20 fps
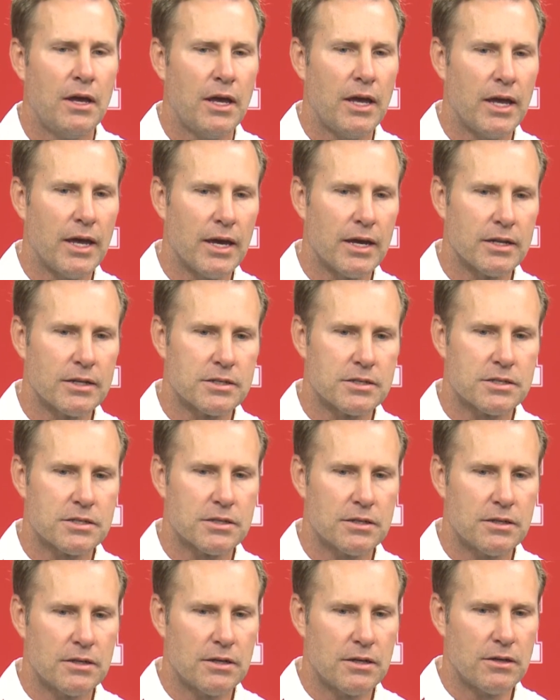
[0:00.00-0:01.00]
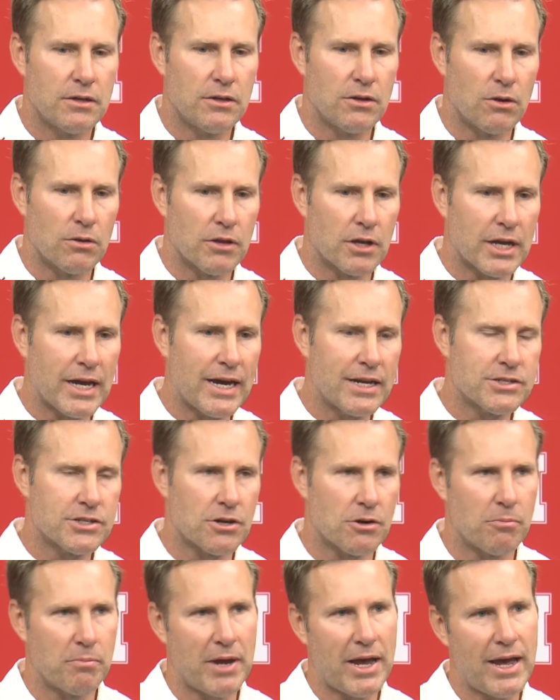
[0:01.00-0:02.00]
And, you know, the guys
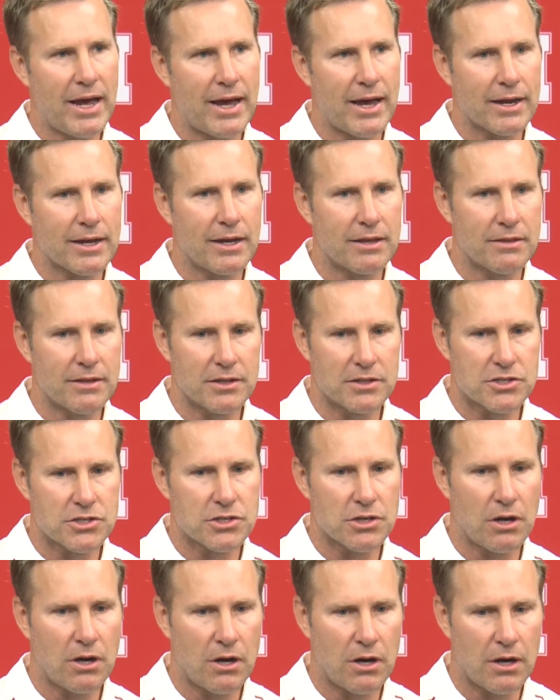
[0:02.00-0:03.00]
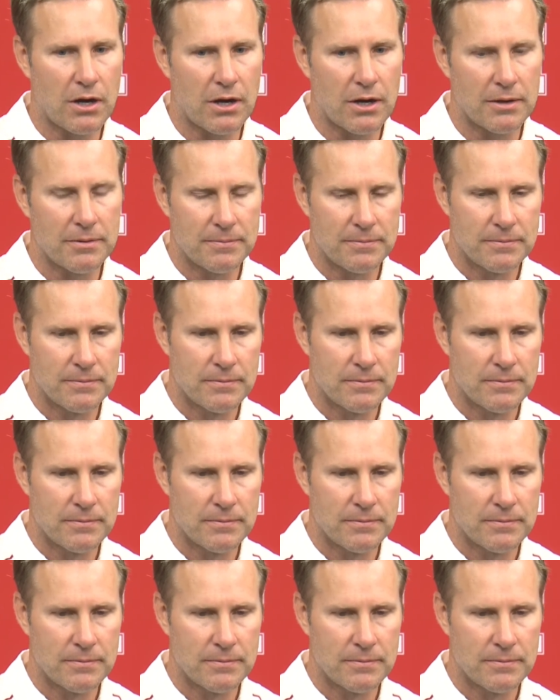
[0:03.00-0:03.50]
that are back, I think, saw